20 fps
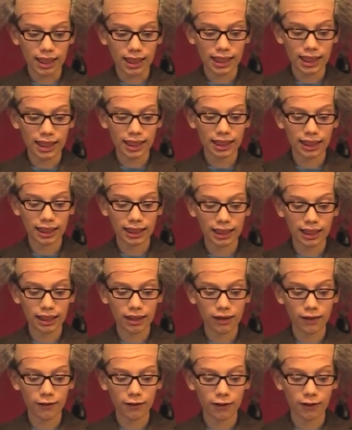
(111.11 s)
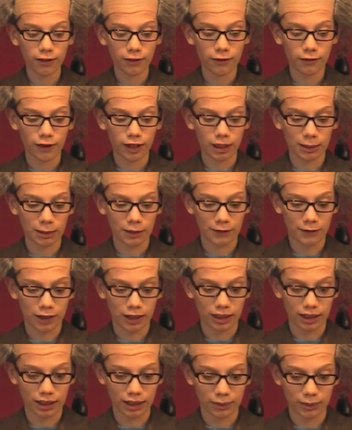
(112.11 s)
This single farm of
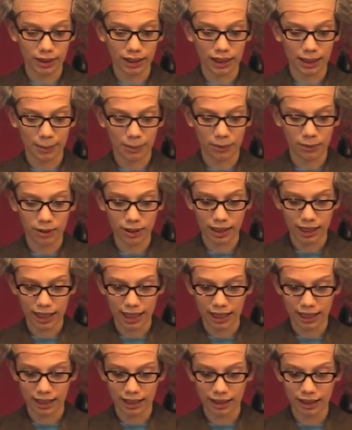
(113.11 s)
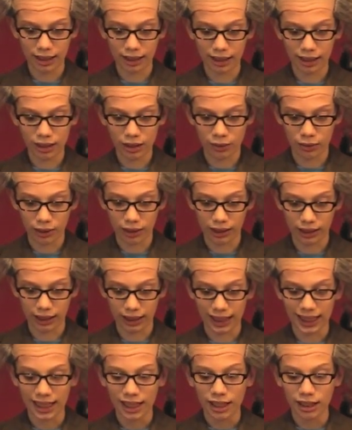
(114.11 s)
ours would support a dozen
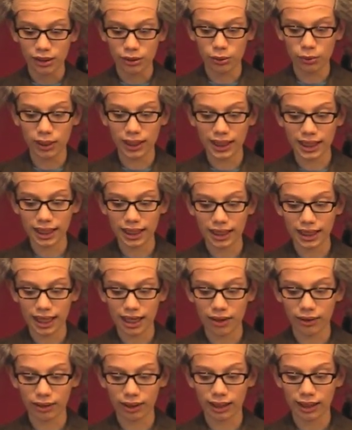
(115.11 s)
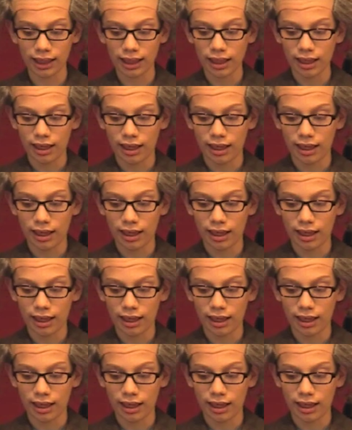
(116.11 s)
horses, 20 cows,